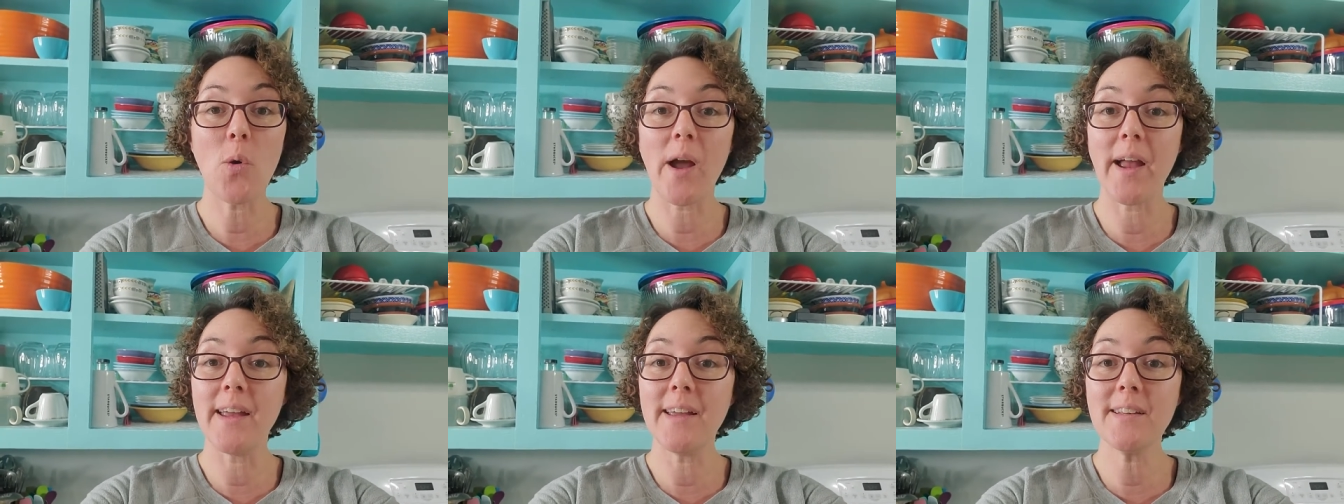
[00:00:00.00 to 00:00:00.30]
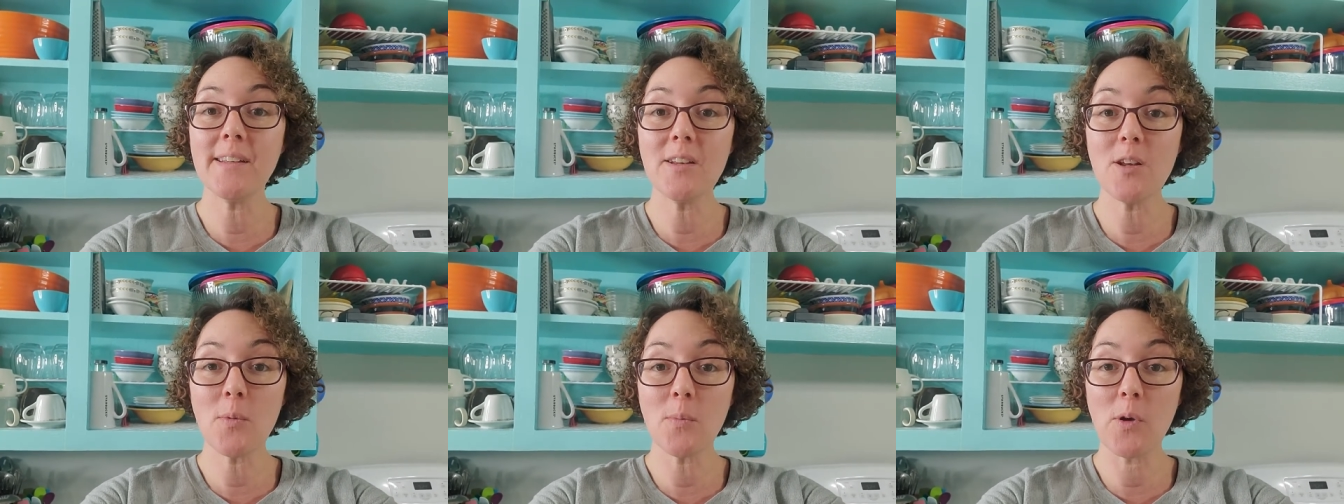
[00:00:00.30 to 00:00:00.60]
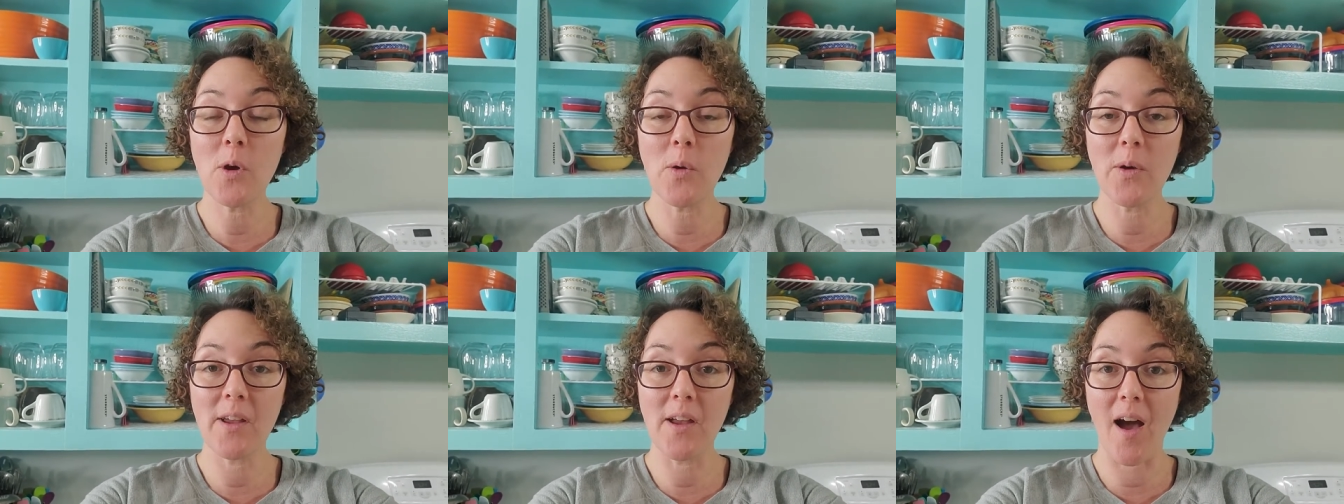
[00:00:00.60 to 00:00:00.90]
I ended up
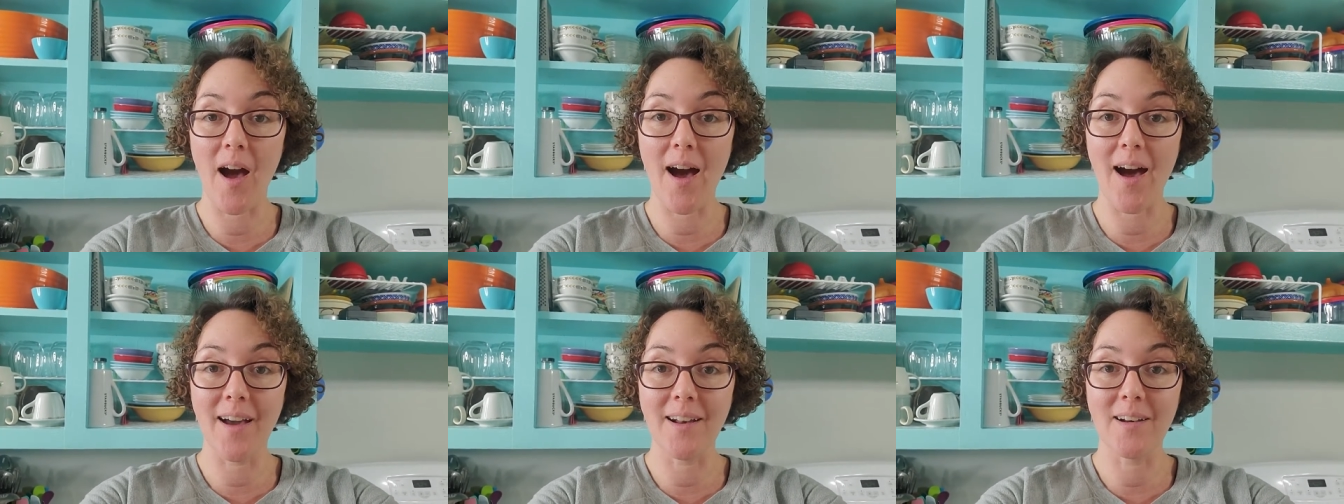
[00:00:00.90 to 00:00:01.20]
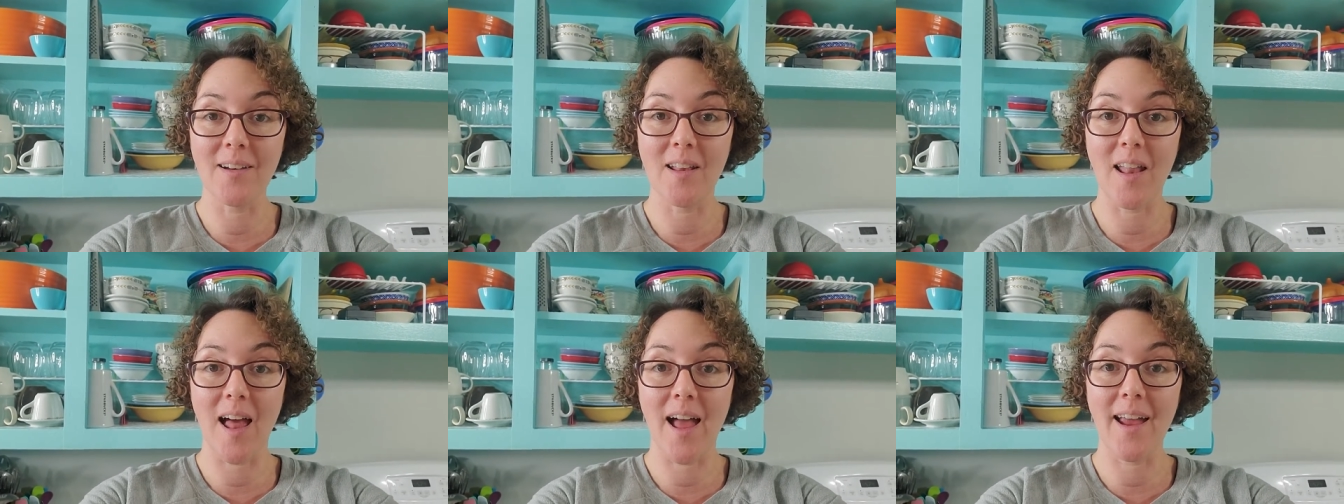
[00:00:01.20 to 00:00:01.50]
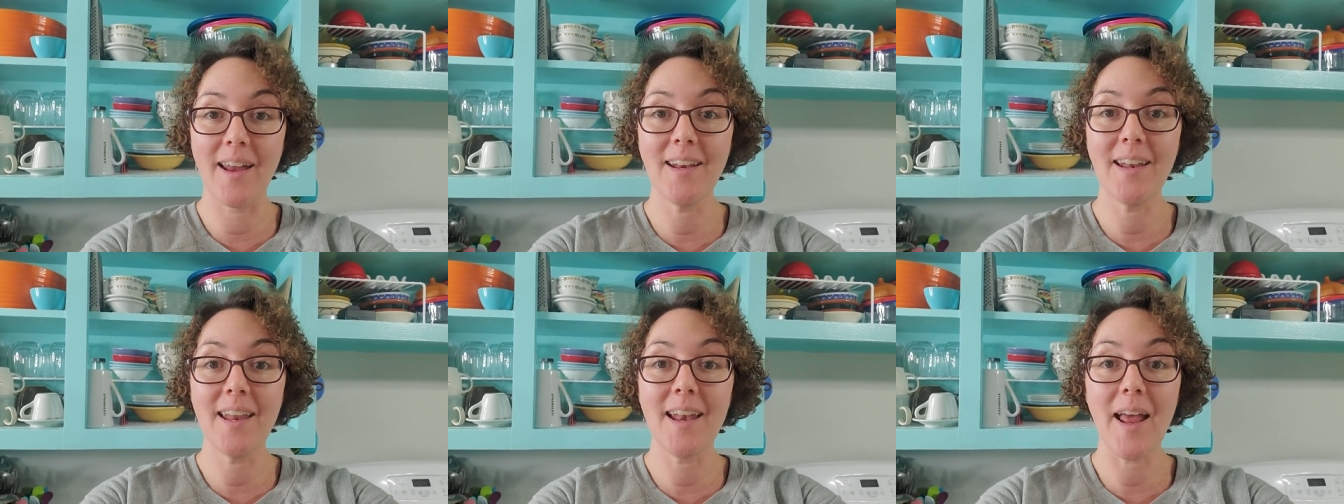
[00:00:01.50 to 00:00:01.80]
going
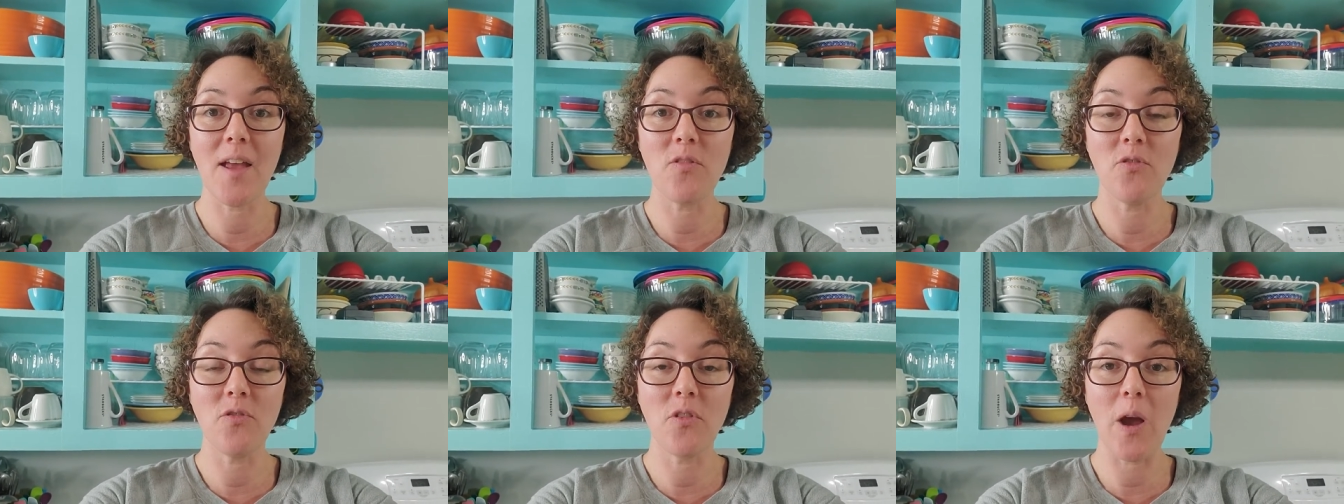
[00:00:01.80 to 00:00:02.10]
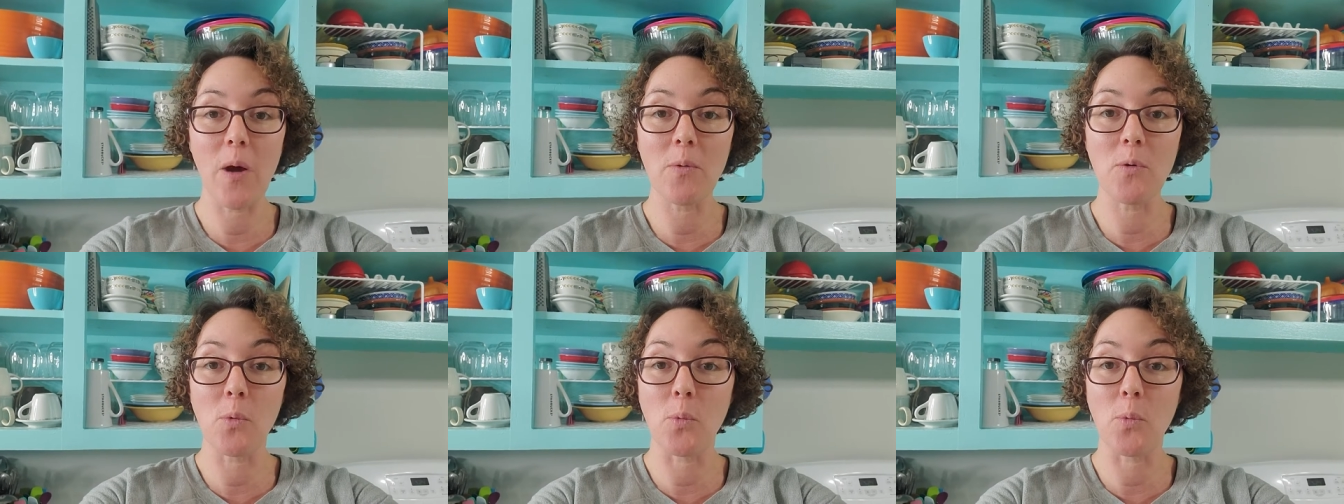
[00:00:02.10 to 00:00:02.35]
online and I found